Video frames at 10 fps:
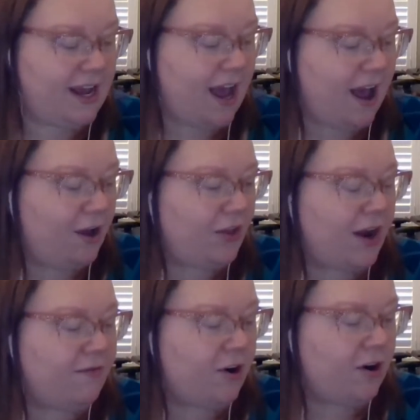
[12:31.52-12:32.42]
Yeah. A lot
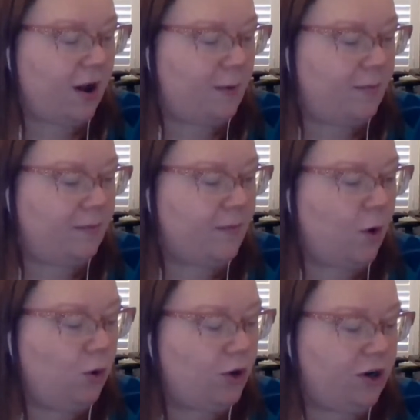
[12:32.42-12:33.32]
of our
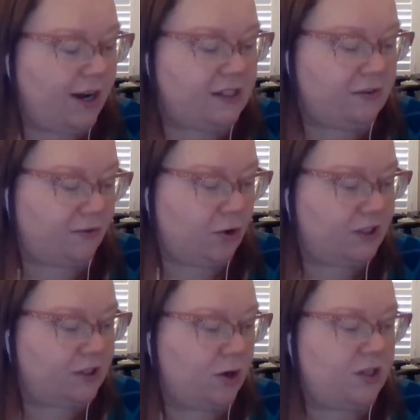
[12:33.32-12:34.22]
older grades at
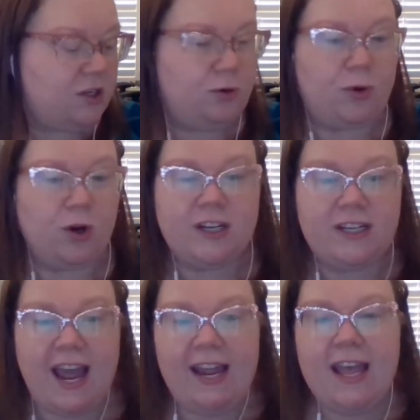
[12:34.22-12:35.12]
Forest North do book a
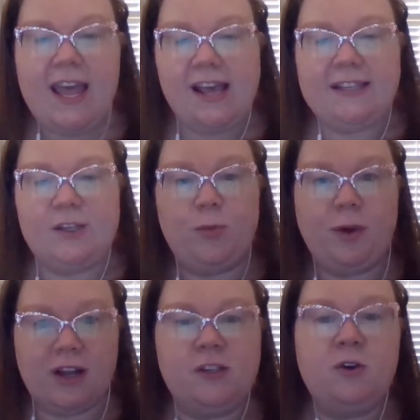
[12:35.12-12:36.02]
day. And so
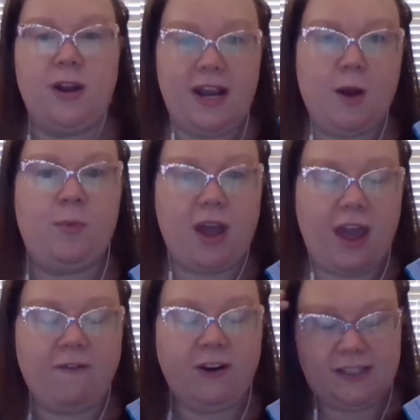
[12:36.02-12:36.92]
because they're reading a book
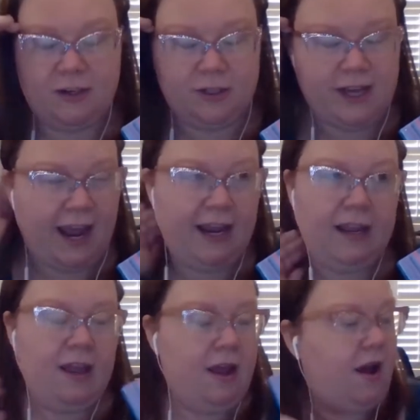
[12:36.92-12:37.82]
every single day,
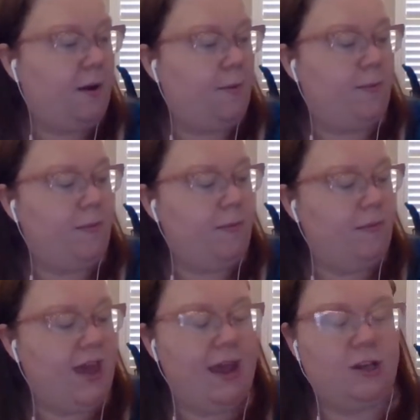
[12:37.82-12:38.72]

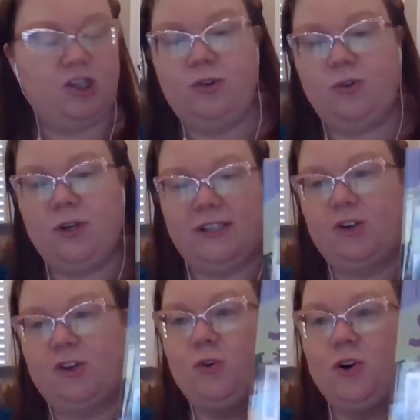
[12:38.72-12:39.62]
they choose ones that
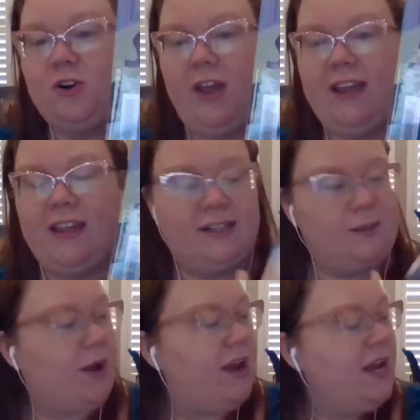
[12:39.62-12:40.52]
are shorter like this.
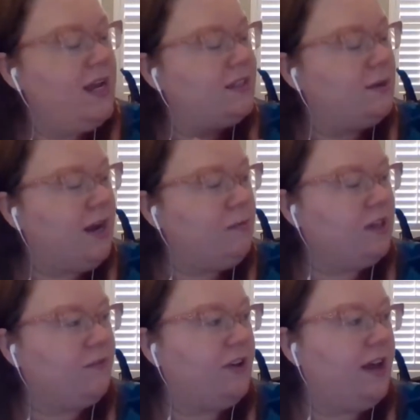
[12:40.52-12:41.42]
But sometimes
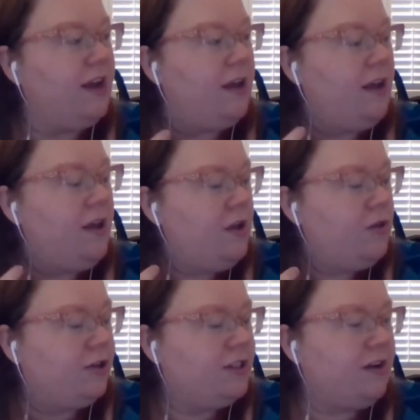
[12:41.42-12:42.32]
I feel like
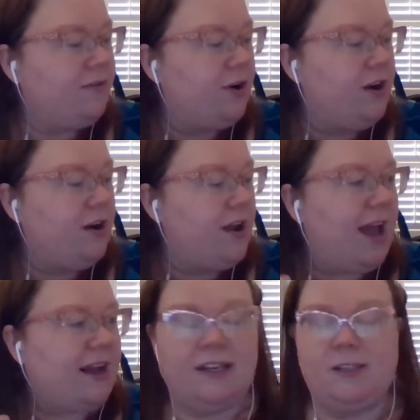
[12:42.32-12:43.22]
there's different
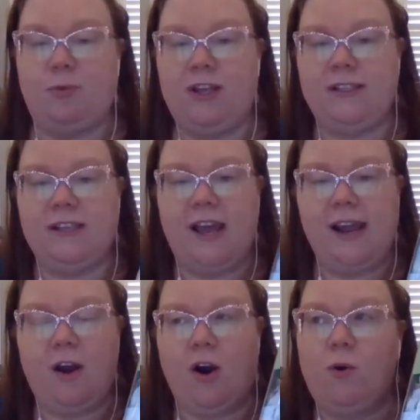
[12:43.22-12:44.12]
access points.
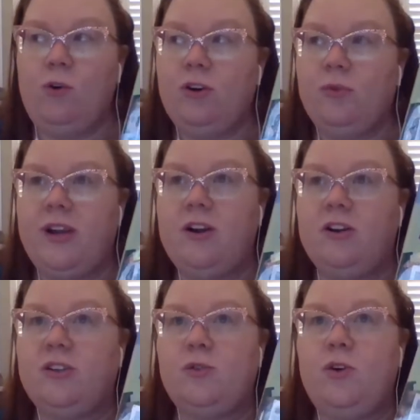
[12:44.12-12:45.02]
Like our older
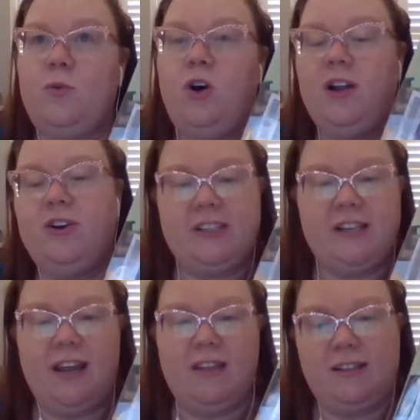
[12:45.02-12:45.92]
readers will
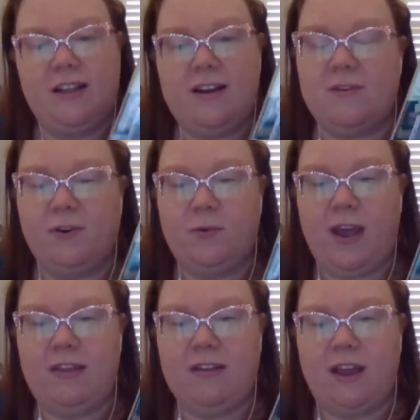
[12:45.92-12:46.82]
understand this in a different
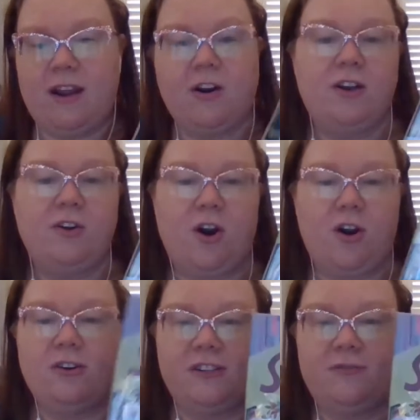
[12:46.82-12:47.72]
way than like our
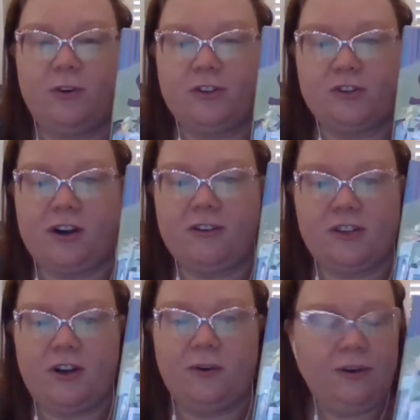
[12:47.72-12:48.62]
kindergartners and first graders,
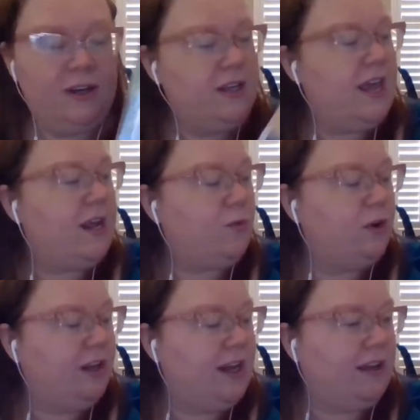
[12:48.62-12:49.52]
you know? They can
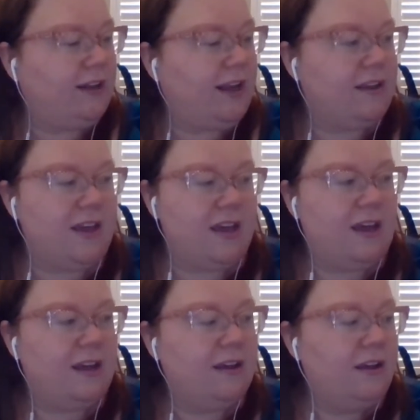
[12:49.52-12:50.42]
really get like
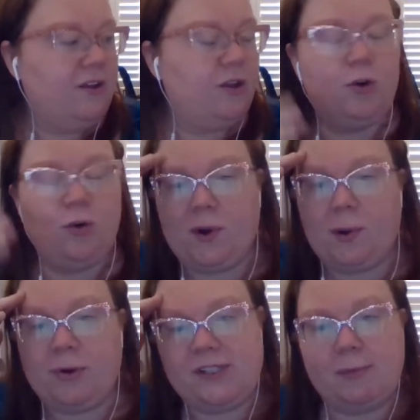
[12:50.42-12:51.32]
the
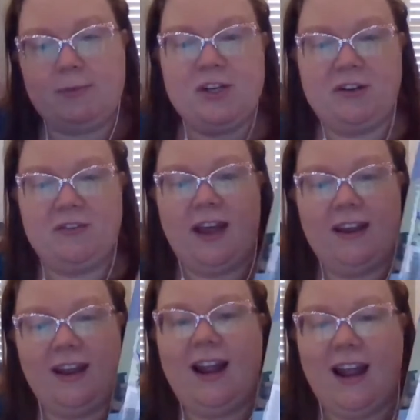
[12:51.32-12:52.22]
grown-up perception of that.
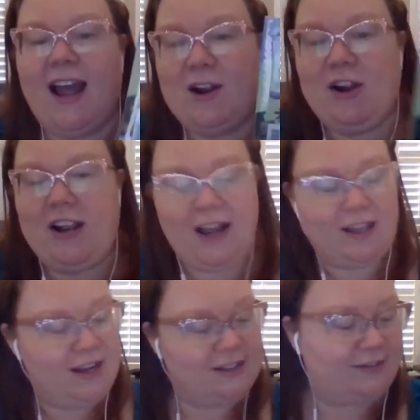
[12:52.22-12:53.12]
And I agree. I
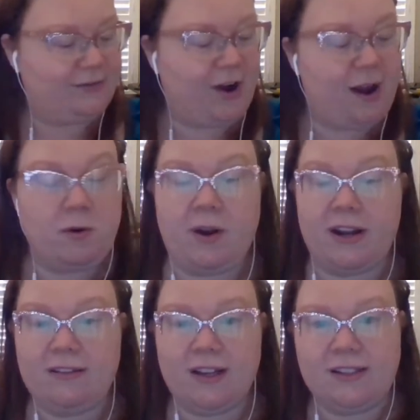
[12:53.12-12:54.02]
think it's for
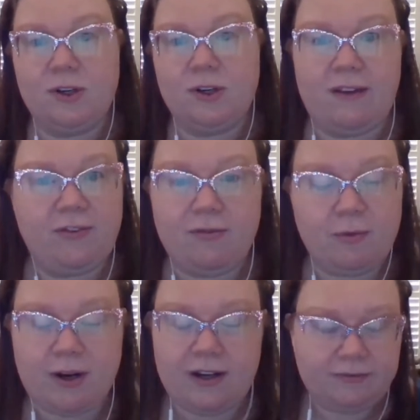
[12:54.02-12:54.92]
everybody. That's real life for
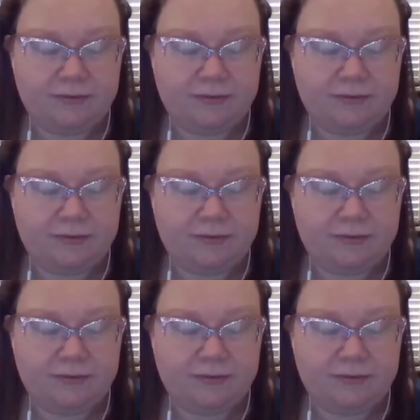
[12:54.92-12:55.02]
everybody.